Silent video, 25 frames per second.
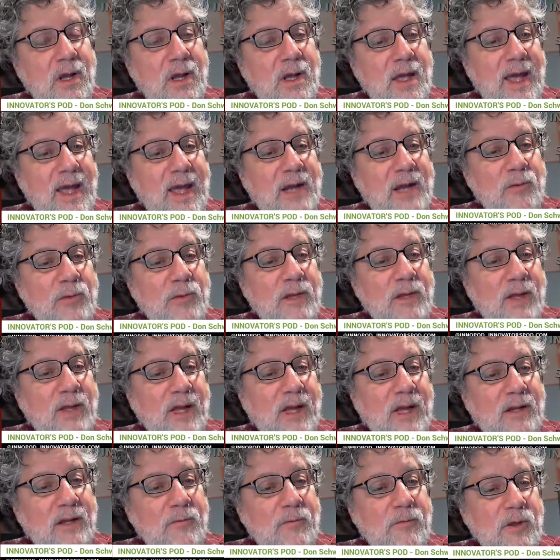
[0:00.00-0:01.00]
How
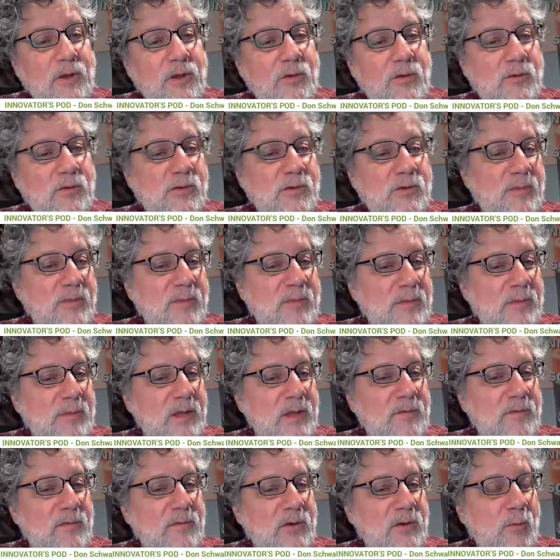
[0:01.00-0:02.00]
can we use maybe
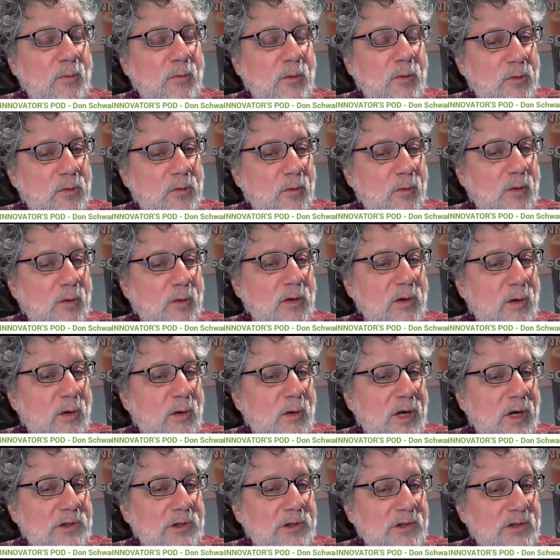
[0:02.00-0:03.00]
even the Wear
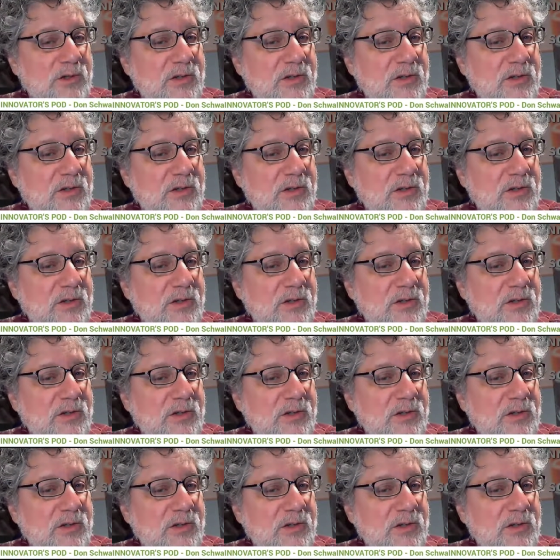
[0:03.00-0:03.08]
watches?